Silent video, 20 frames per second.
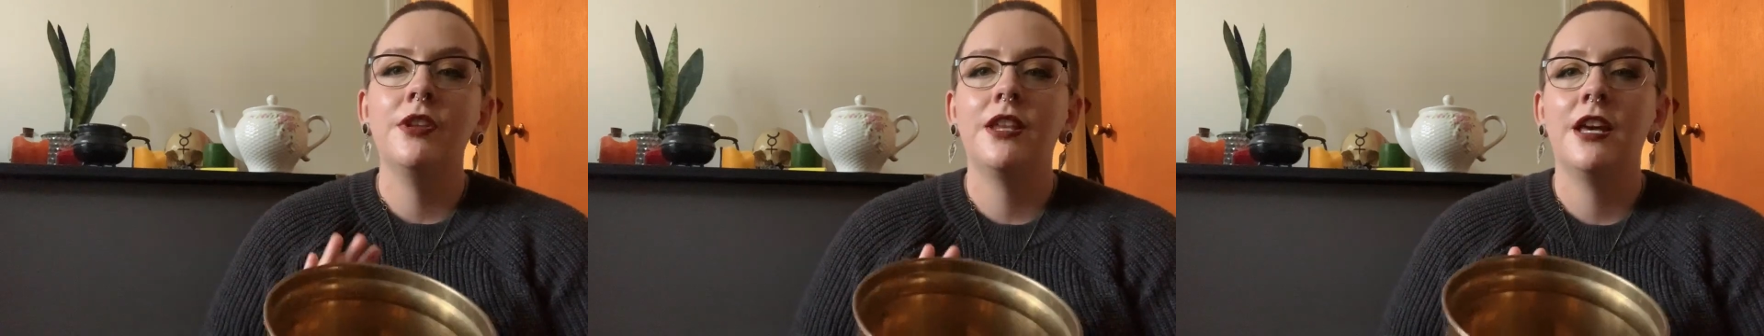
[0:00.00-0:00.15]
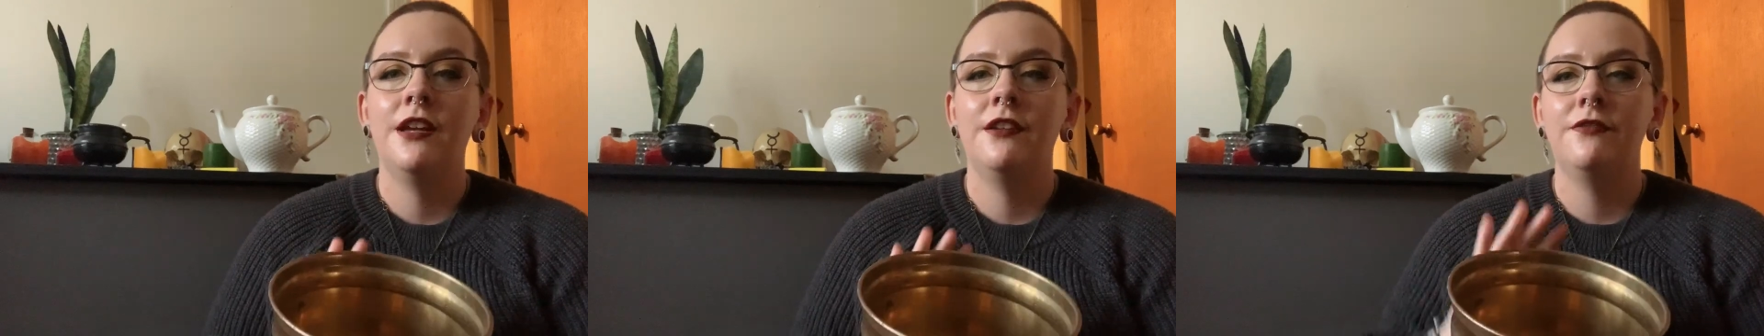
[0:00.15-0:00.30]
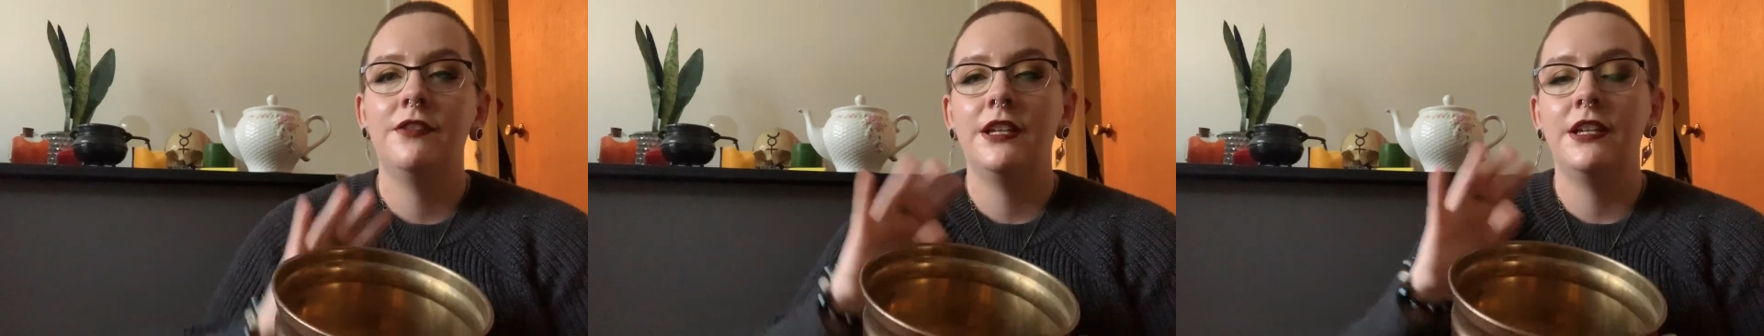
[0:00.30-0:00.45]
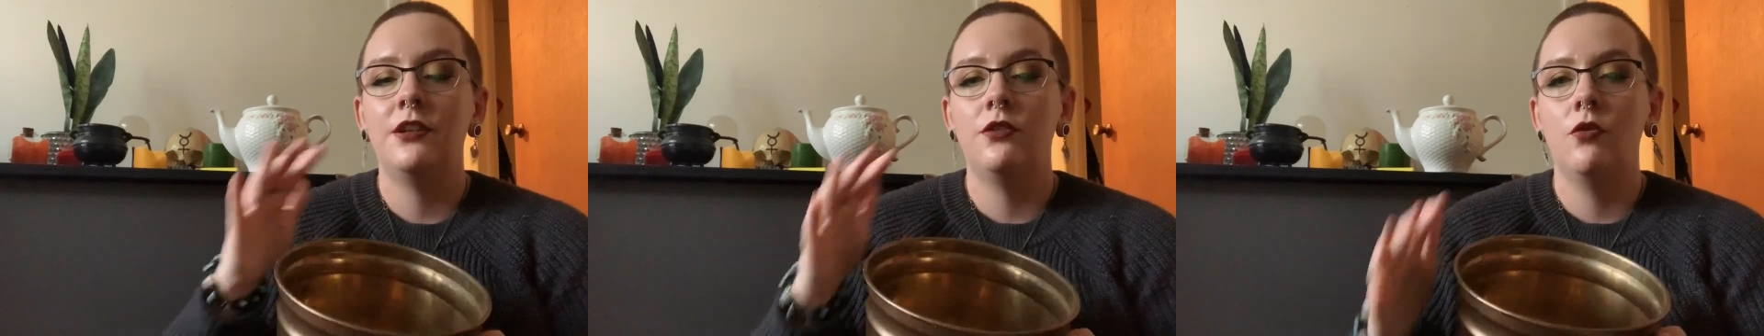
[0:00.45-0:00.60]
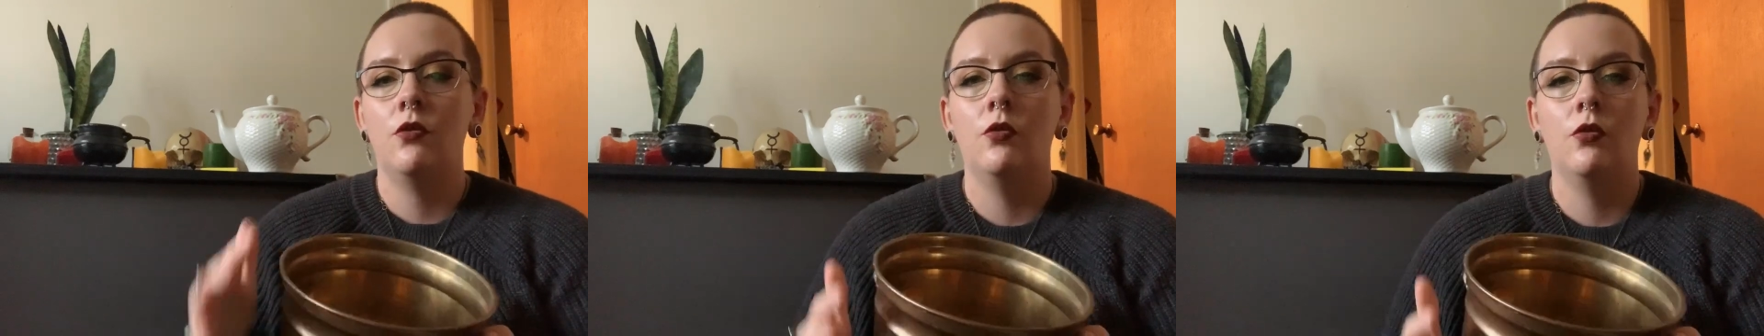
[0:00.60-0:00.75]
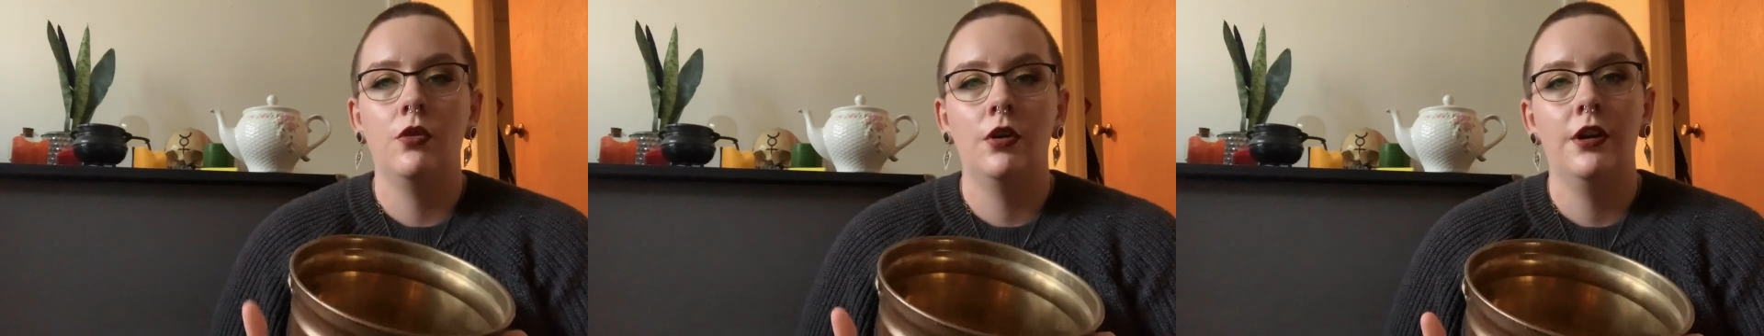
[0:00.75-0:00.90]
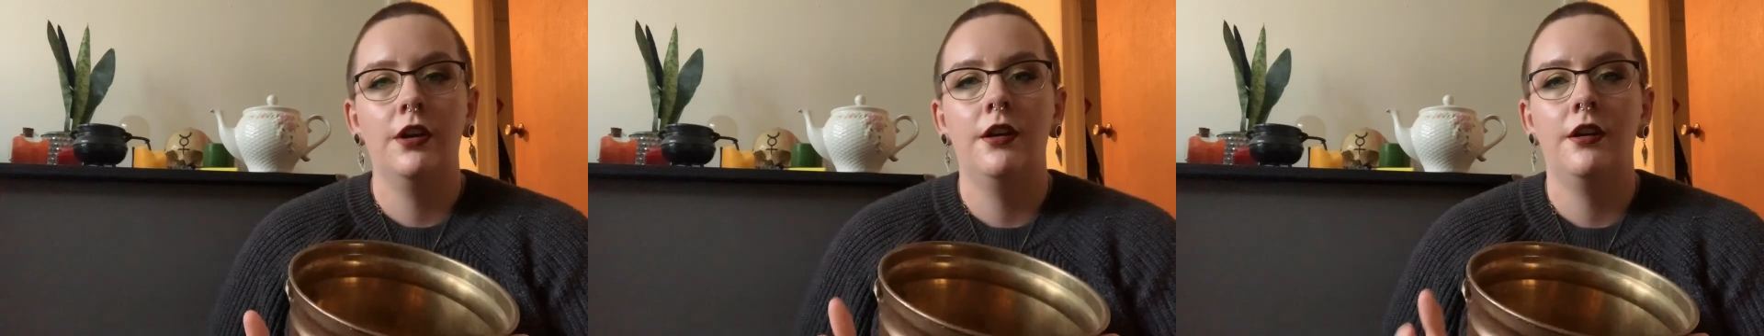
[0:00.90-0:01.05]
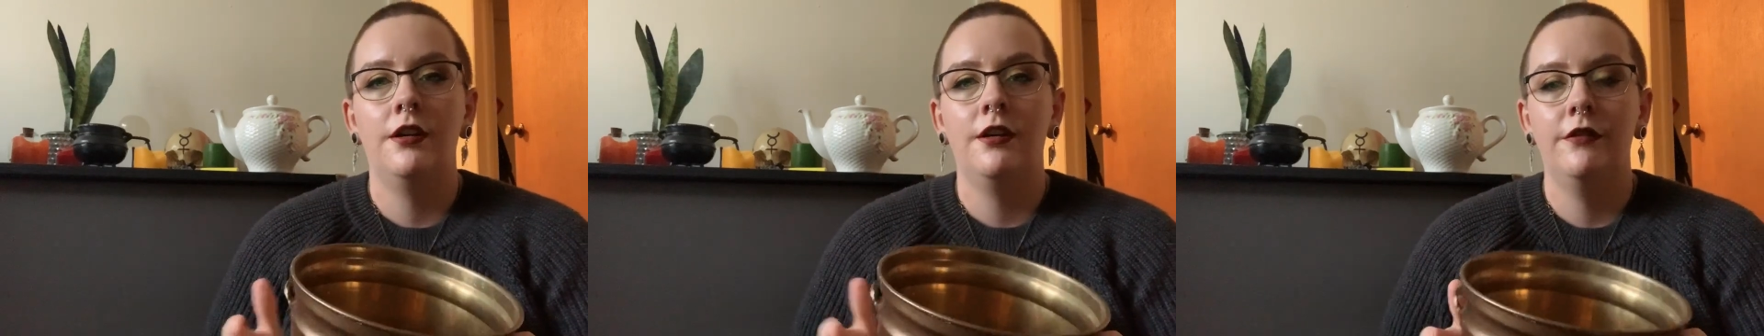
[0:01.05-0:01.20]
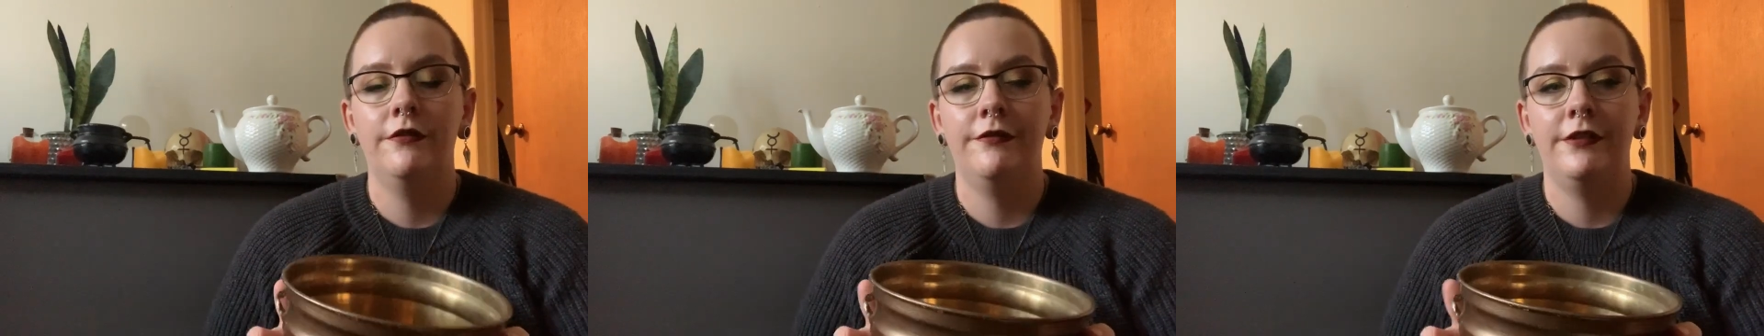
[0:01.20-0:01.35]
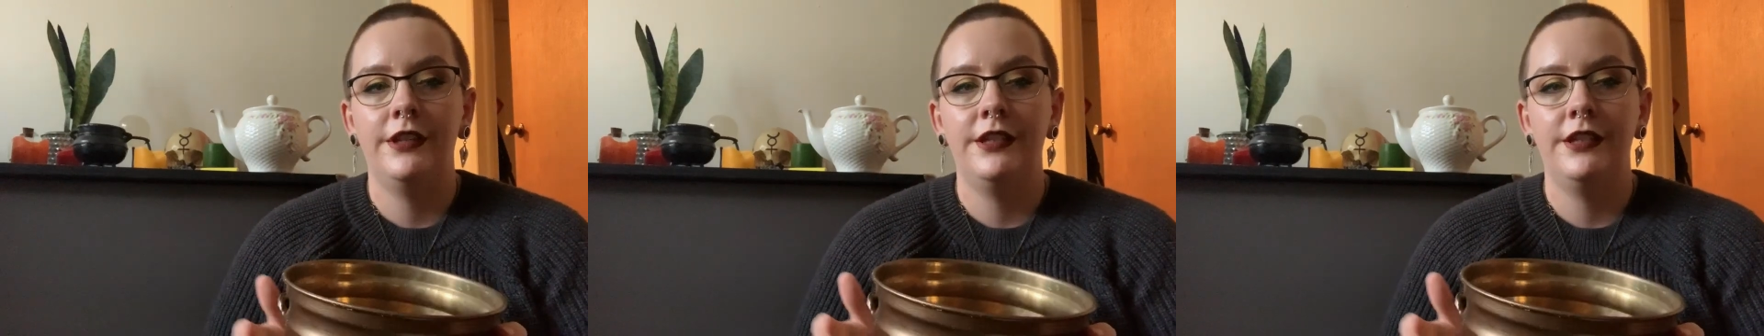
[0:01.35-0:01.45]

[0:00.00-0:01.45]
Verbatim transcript: kind of like an aura of